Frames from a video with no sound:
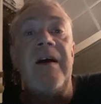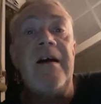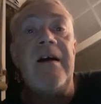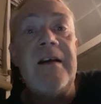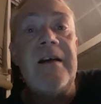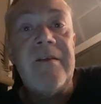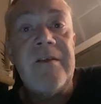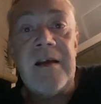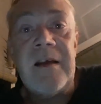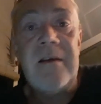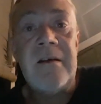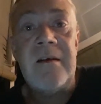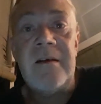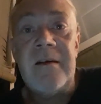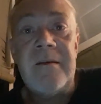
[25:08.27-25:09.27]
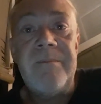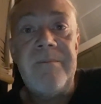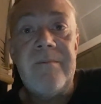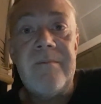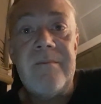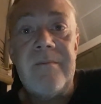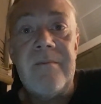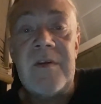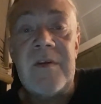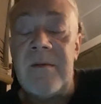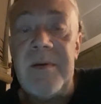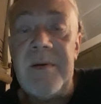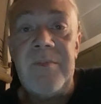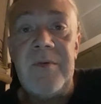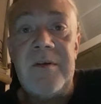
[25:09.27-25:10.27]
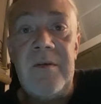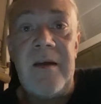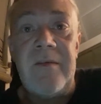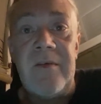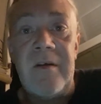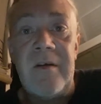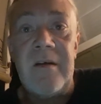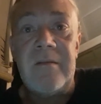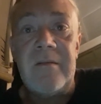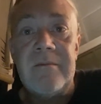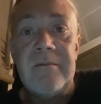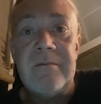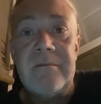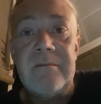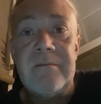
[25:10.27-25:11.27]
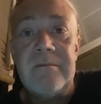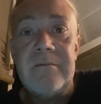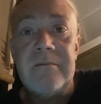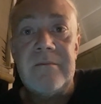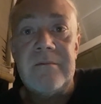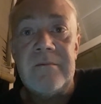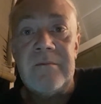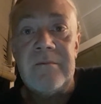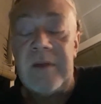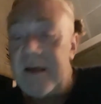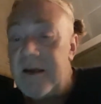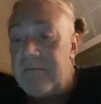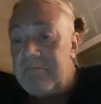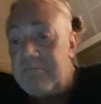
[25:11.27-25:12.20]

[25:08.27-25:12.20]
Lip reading: out that some people do have a heart. Like,